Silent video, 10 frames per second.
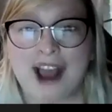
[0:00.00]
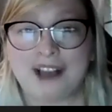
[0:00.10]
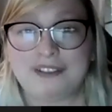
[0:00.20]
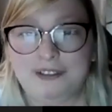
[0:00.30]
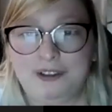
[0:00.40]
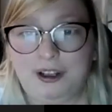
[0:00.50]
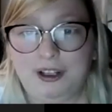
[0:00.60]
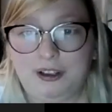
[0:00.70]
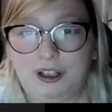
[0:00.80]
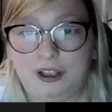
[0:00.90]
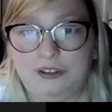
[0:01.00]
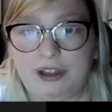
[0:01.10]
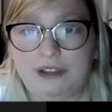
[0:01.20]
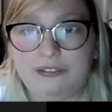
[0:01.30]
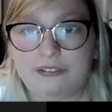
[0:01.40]
That's a 9.
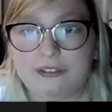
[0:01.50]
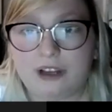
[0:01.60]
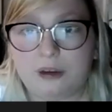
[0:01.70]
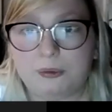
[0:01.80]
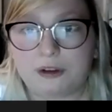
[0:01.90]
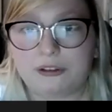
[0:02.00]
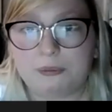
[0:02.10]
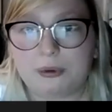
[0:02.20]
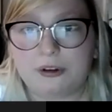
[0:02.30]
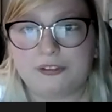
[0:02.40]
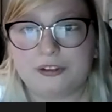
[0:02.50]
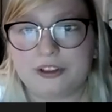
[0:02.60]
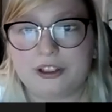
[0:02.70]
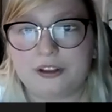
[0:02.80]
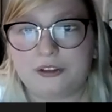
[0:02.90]
That's works
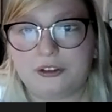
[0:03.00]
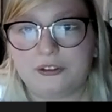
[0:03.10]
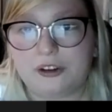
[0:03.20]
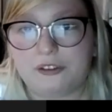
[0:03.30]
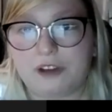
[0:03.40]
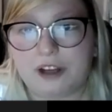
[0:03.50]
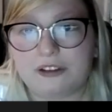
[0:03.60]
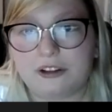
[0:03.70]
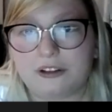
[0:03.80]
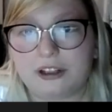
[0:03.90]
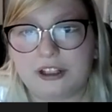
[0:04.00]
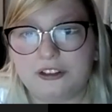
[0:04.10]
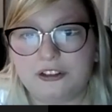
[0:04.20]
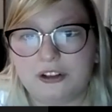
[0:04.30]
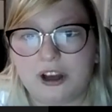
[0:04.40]
imperfectly. You choose an effect and a glitch.